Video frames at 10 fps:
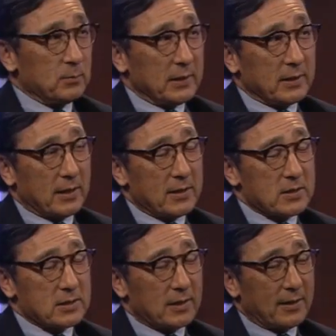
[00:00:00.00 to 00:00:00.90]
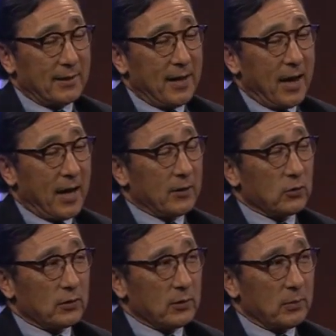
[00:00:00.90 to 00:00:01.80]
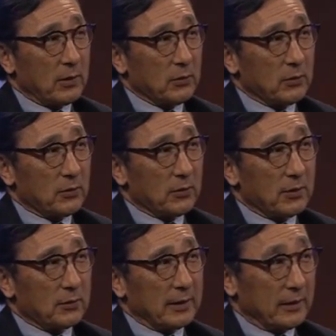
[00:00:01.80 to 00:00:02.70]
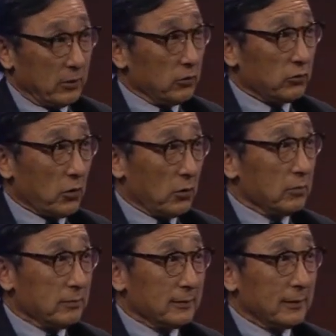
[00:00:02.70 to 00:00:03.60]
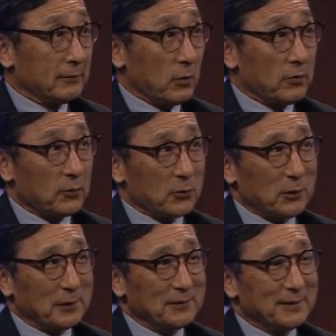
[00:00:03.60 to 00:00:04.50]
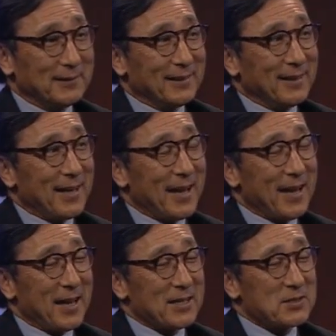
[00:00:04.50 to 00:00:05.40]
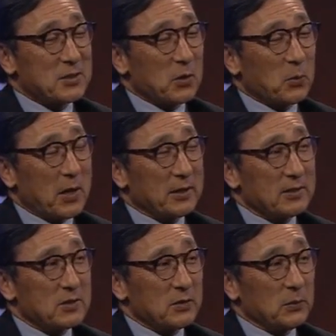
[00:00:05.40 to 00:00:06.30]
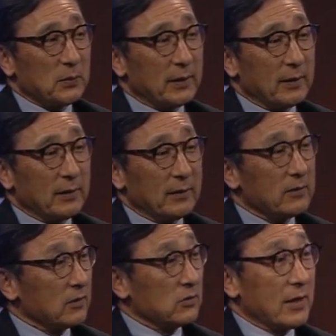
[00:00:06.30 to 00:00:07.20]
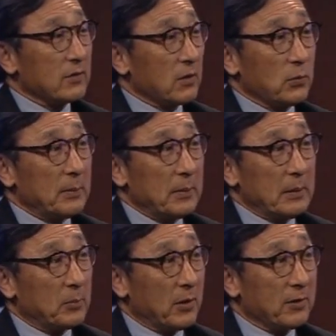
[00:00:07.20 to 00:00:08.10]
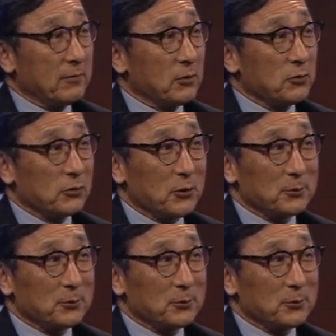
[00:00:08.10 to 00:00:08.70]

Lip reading: because I'd heard about your show, Voice for All, and wanted to suggest that we be part of your show.